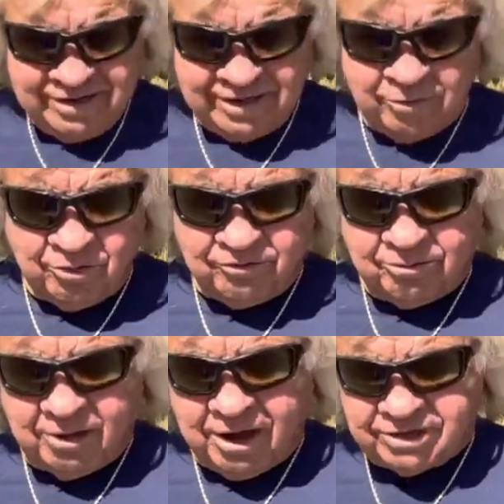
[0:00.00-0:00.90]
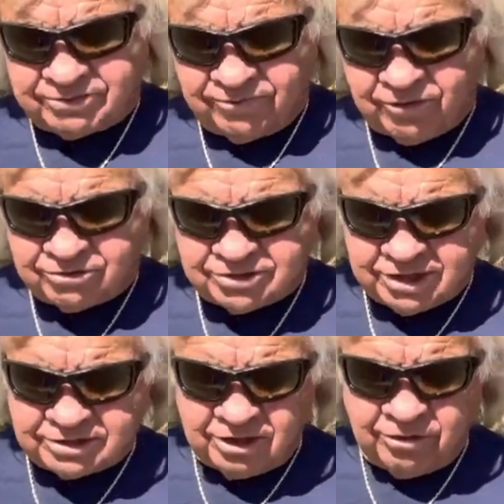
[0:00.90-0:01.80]
That word from God is from 1
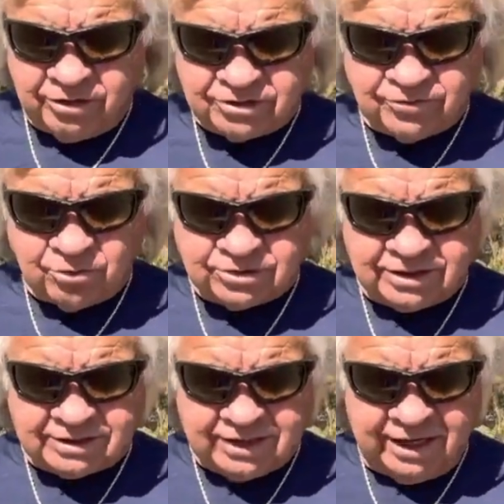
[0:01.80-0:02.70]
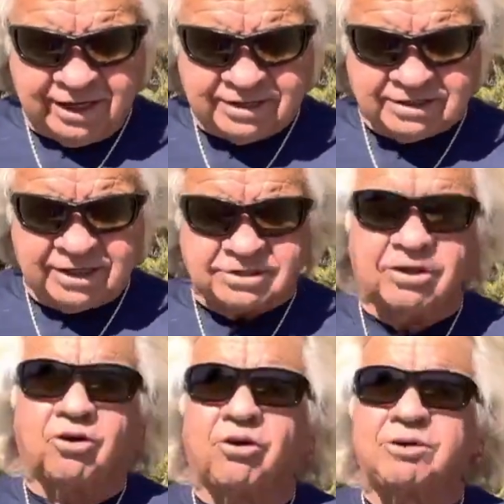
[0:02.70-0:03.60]
Thessalonians 4.16 and it says, The
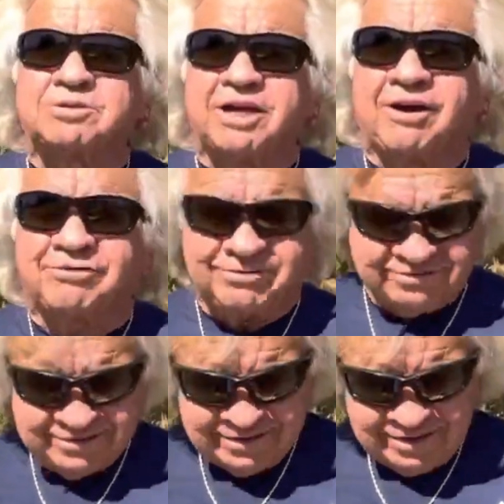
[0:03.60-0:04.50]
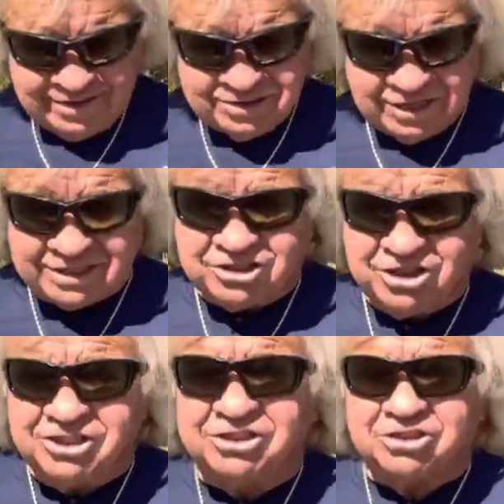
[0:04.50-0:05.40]
Lord himself, that's
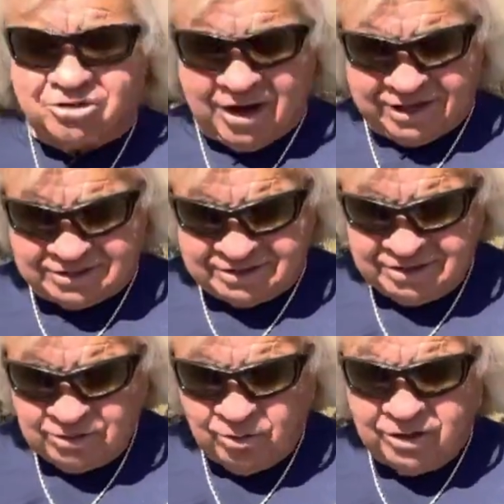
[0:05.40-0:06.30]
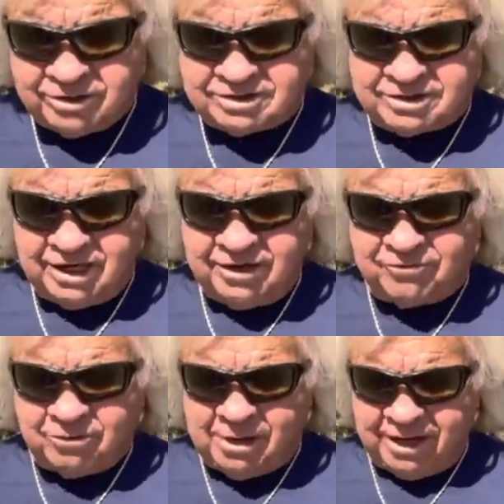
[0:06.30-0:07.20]
Jesus Christ, will descend
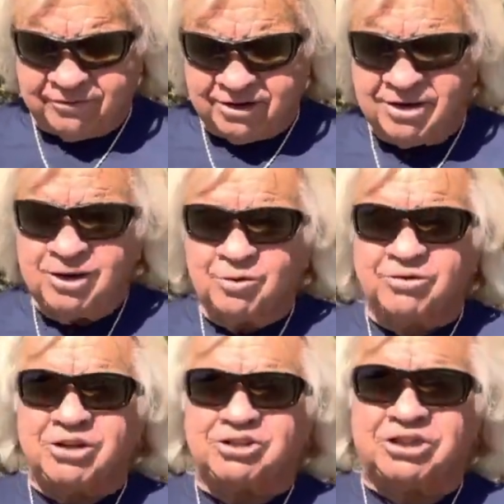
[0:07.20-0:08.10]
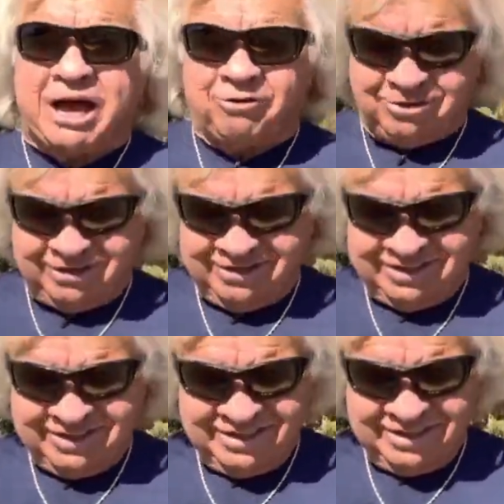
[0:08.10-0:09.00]
from heaven with a shout,
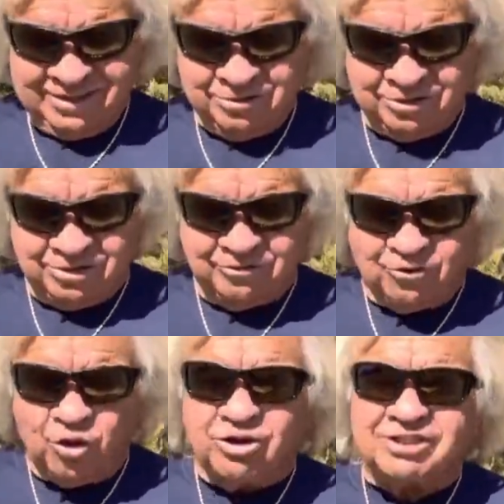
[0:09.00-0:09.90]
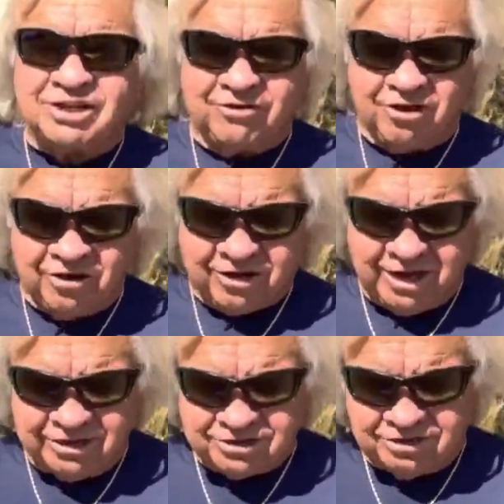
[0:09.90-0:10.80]
with the voice of an
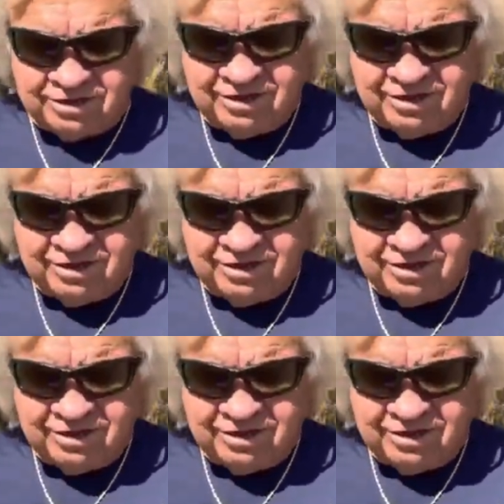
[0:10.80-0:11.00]
archangel